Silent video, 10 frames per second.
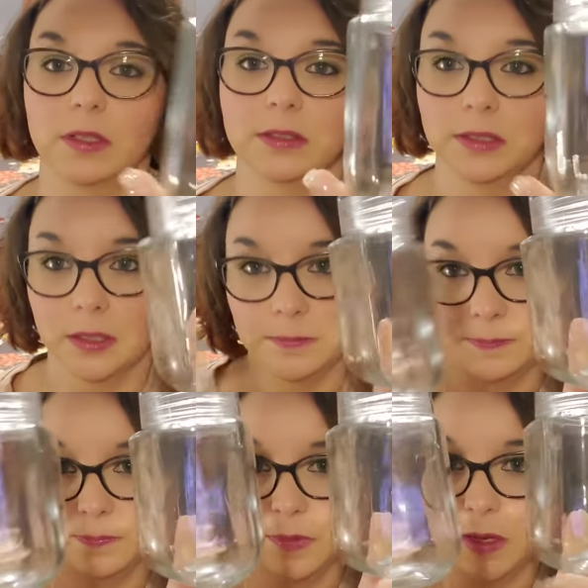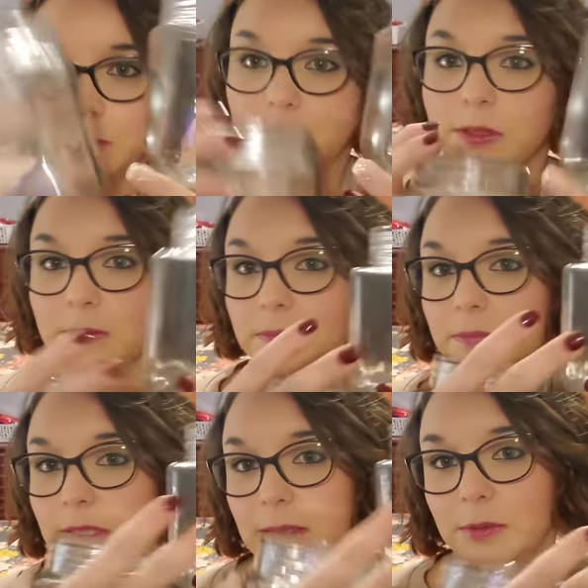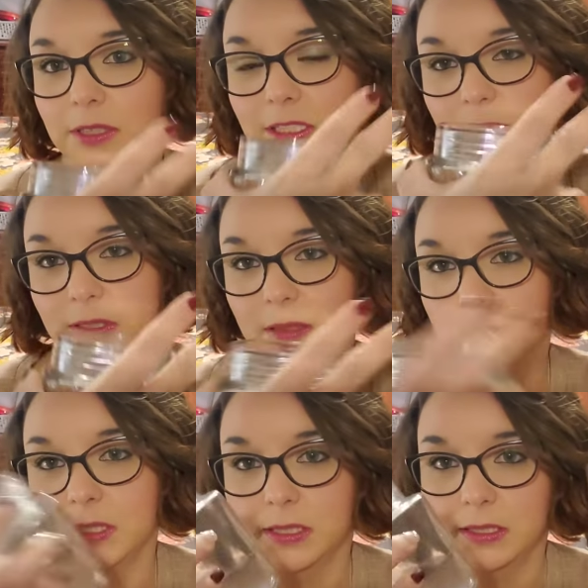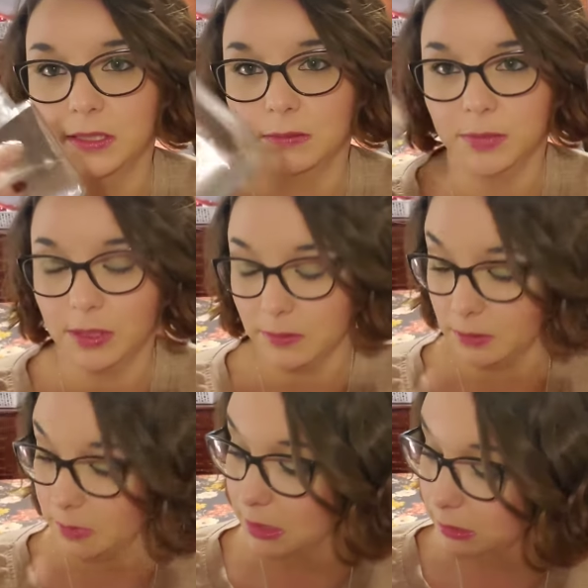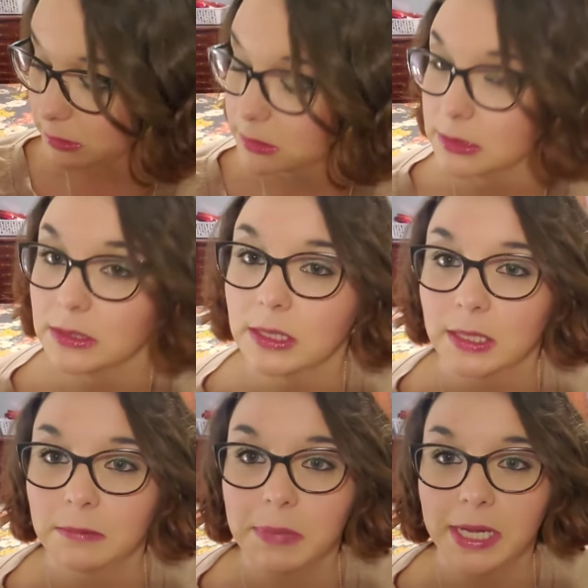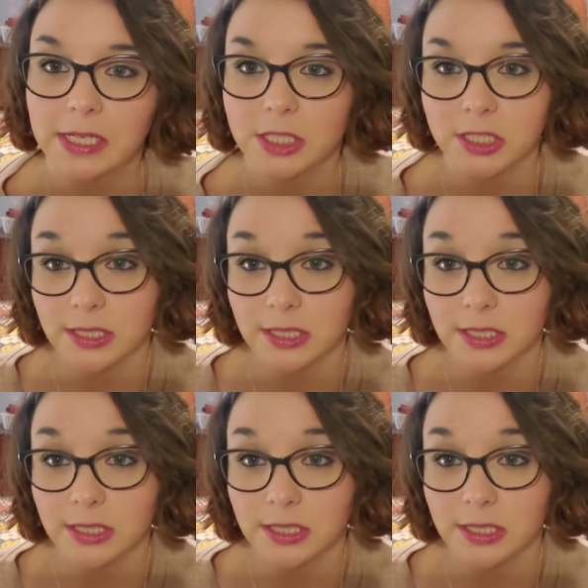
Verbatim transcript: So I'm going to label these with something and put them on my page to